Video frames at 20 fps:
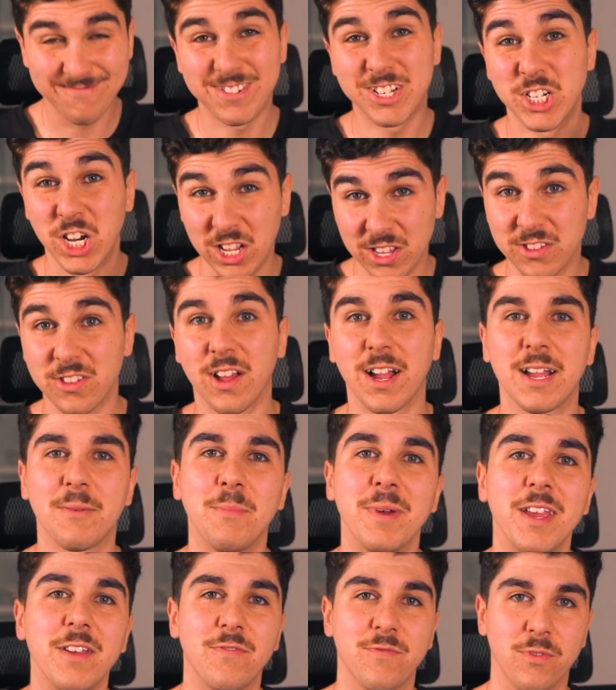just like
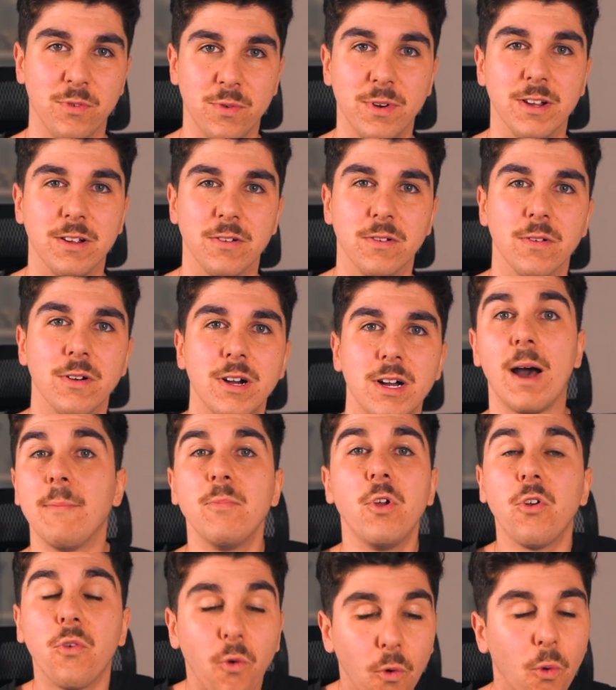me for real. I'm
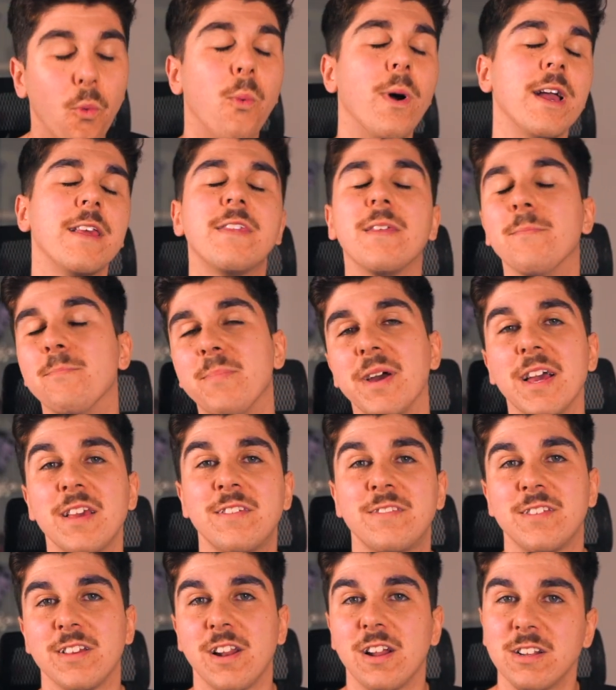not always the
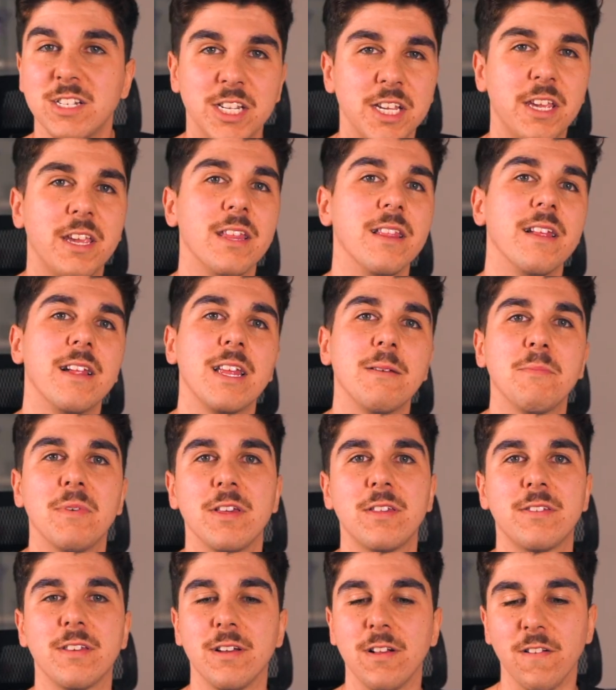best at articulating
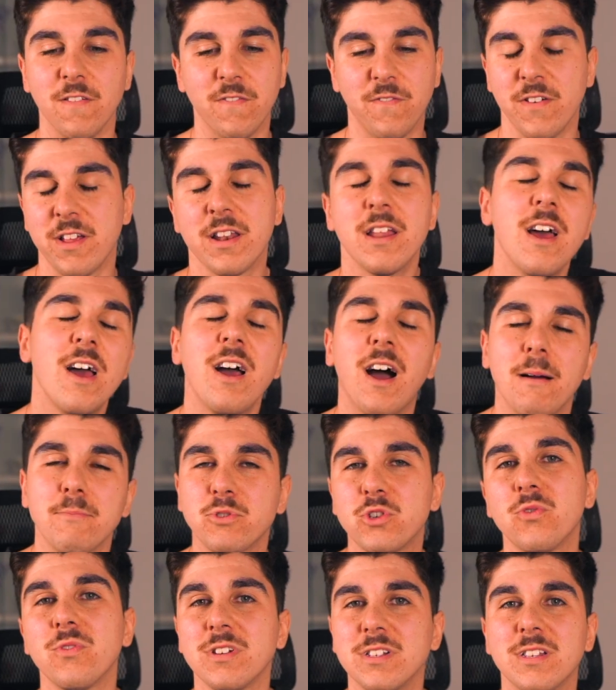myself, and I'm
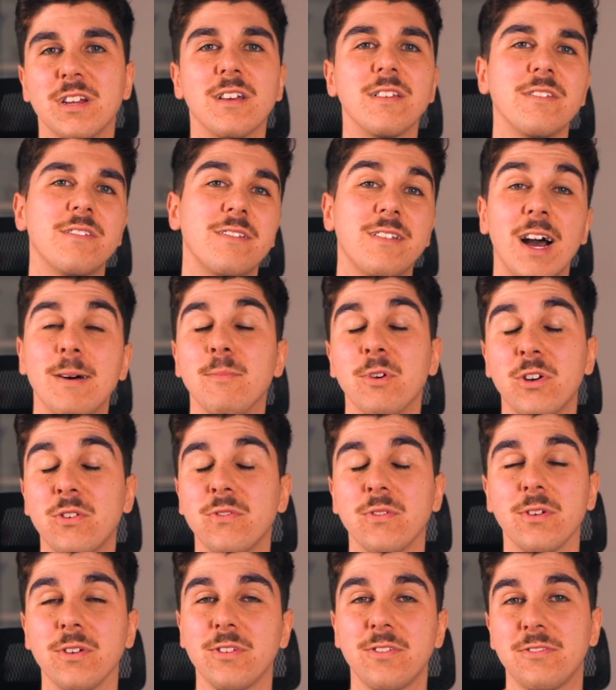sure it does come
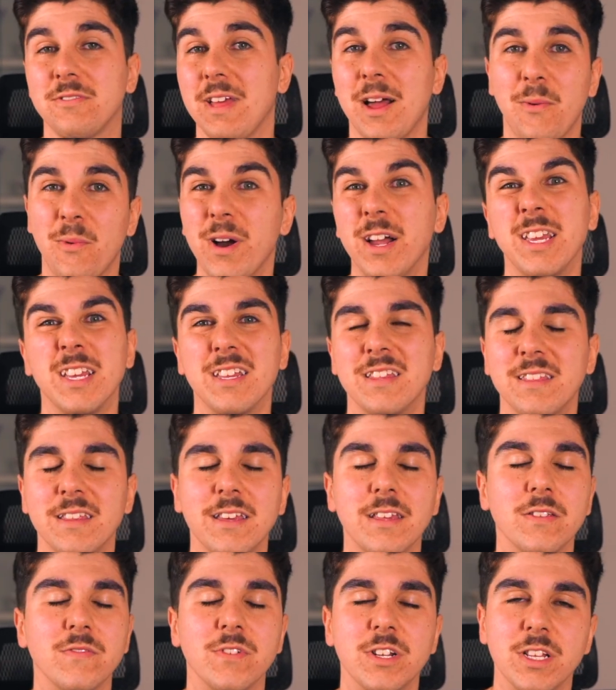across that way in
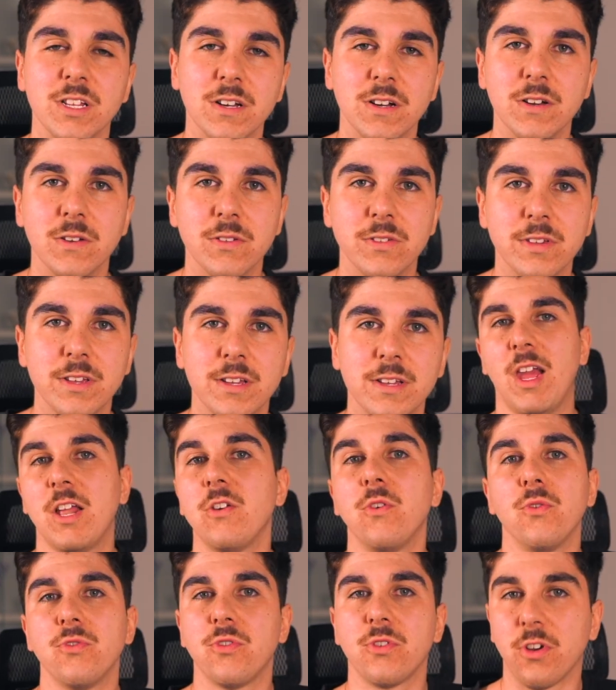these videos,
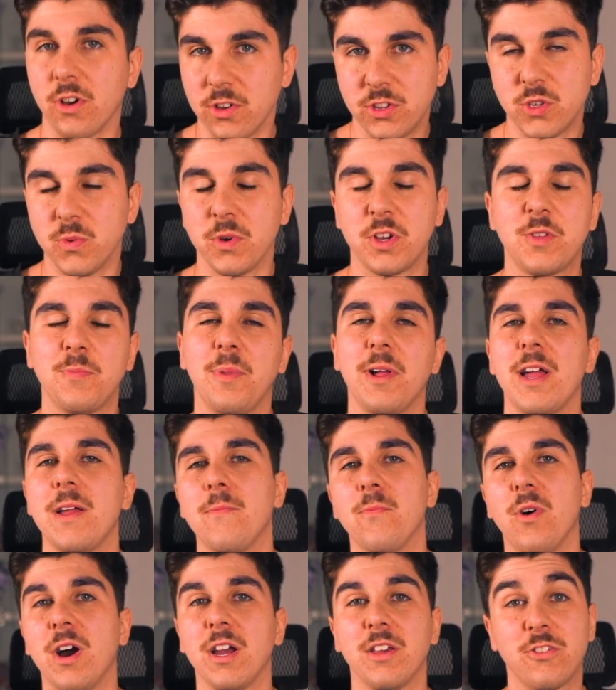and also goes to
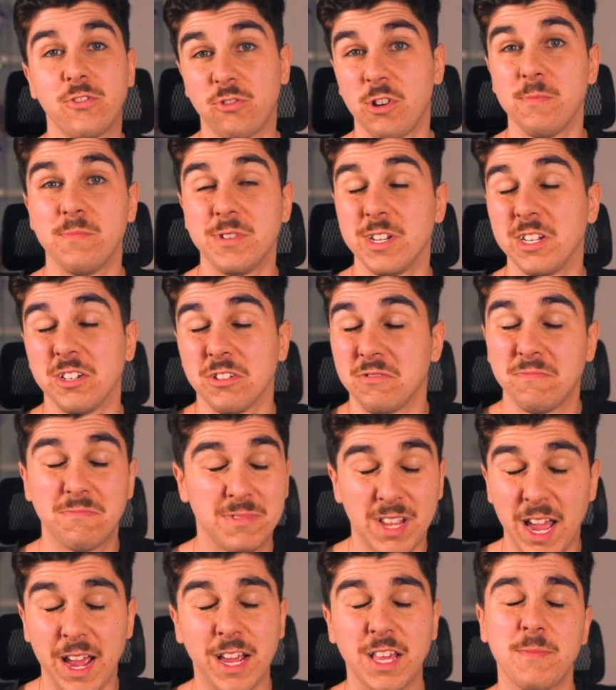explain why scripting just
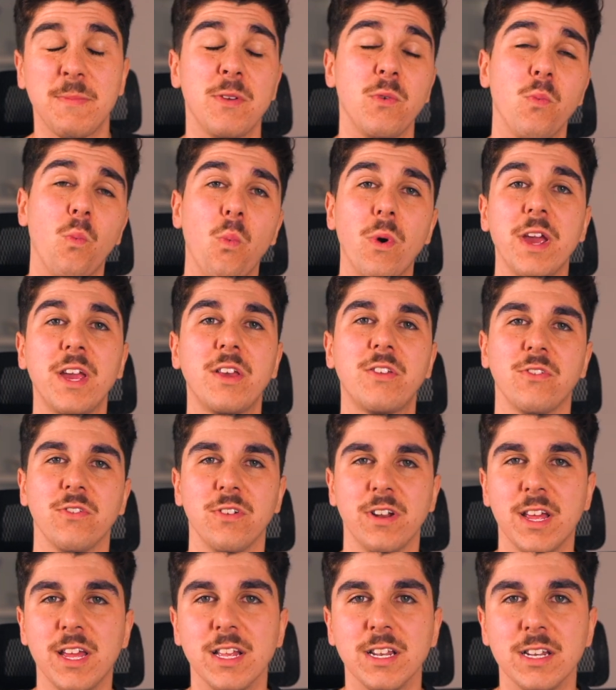takes me weeks
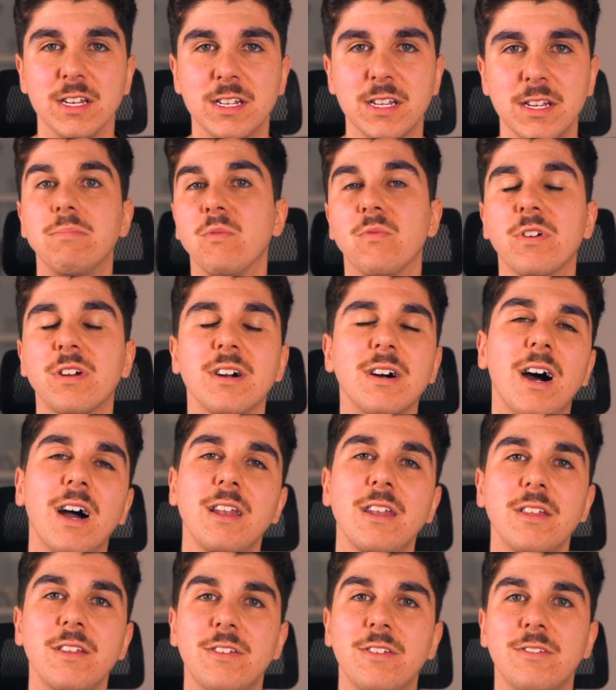on end. But
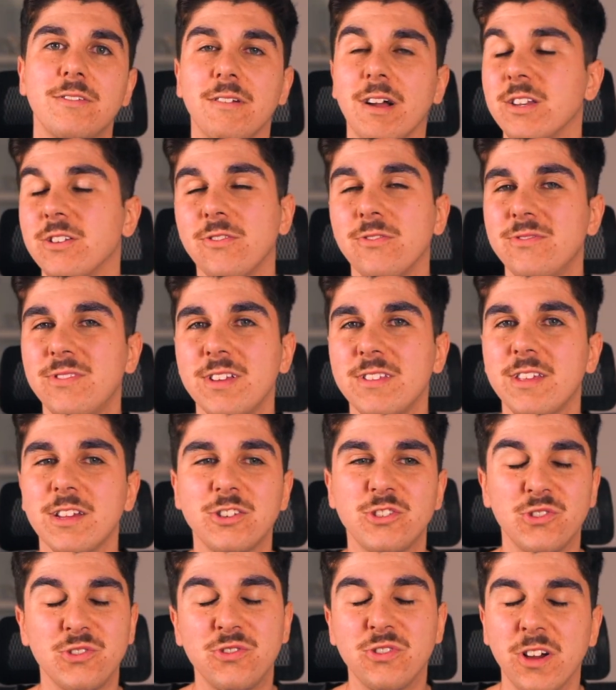regardless, I don't think that
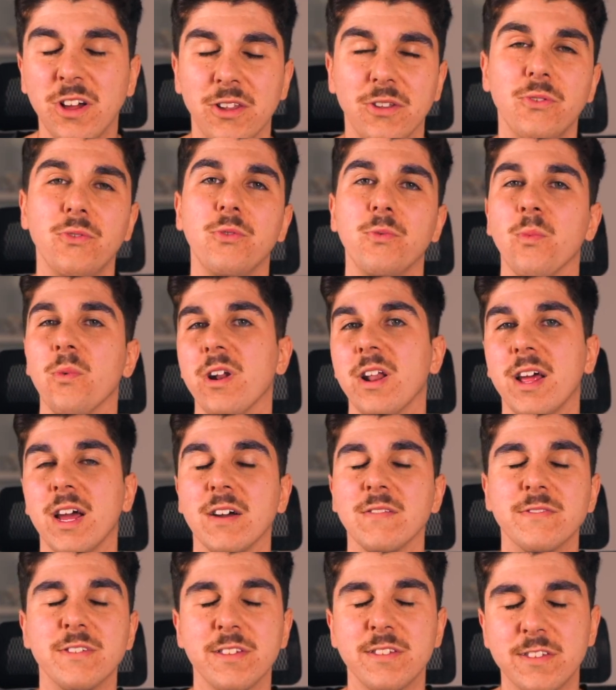should dilute what I
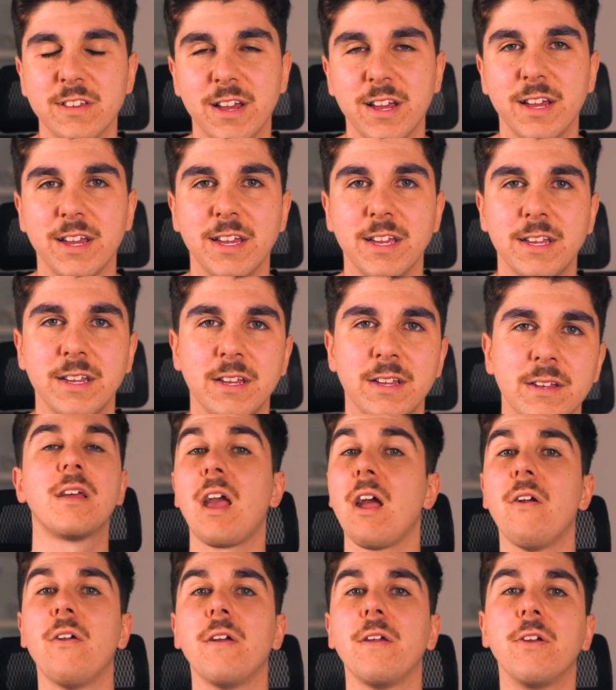have to say.
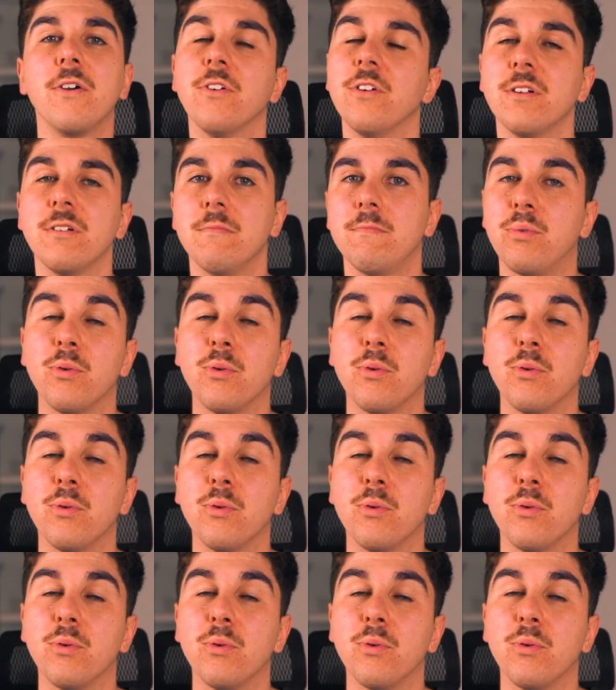Carrying on,